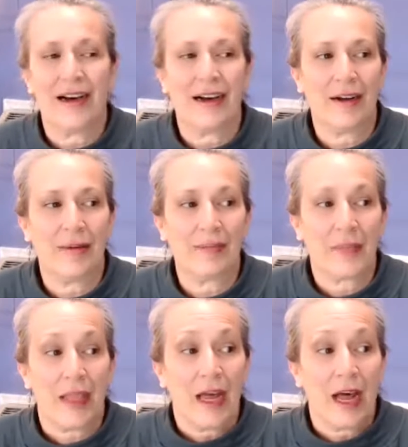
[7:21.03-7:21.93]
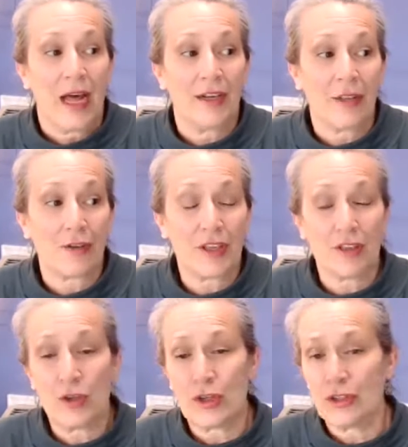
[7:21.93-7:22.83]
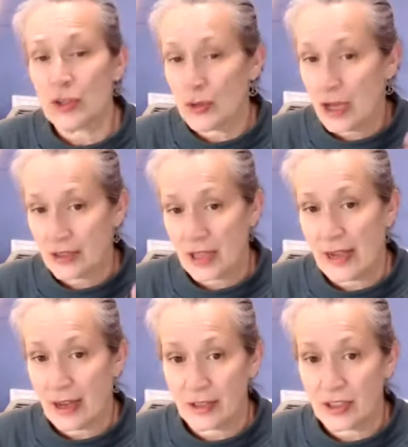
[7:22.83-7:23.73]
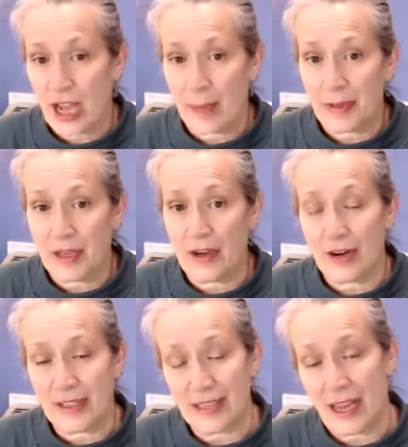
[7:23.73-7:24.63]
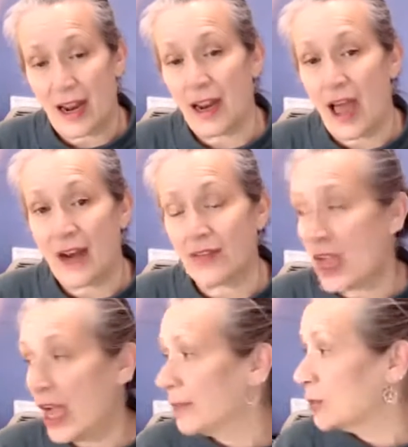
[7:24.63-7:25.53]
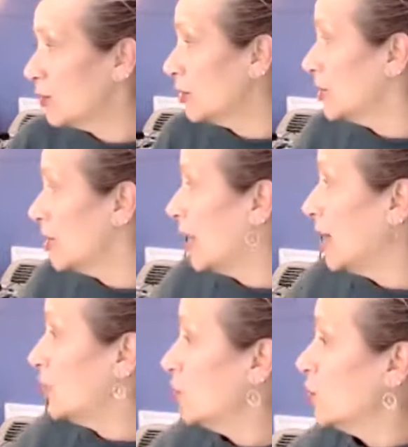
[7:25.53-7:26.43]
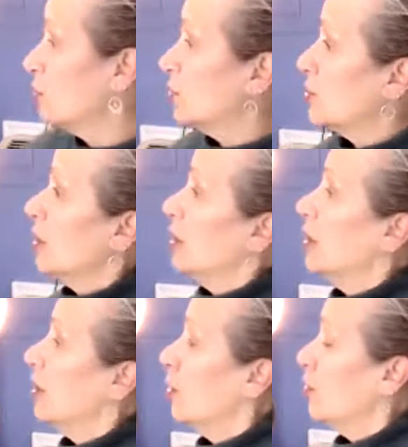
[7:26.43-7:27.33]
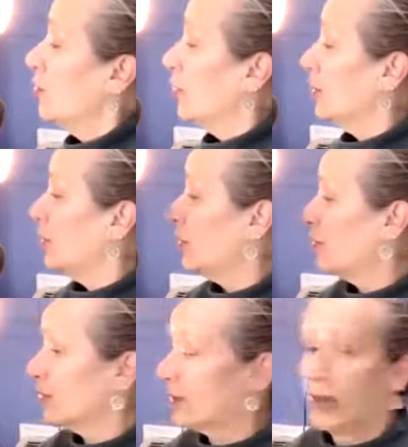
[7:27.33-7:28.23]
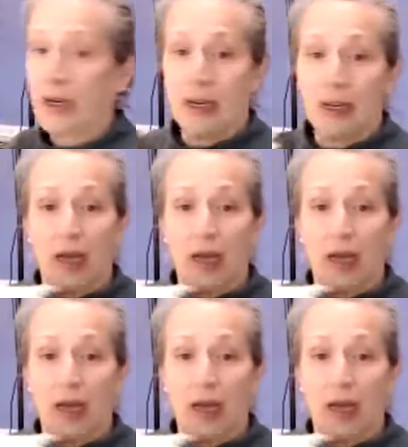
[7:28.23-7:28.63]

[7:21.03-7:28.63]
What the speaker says: Another thing that you can do, and I'll stop here, is that a lot of times books that I use over and over,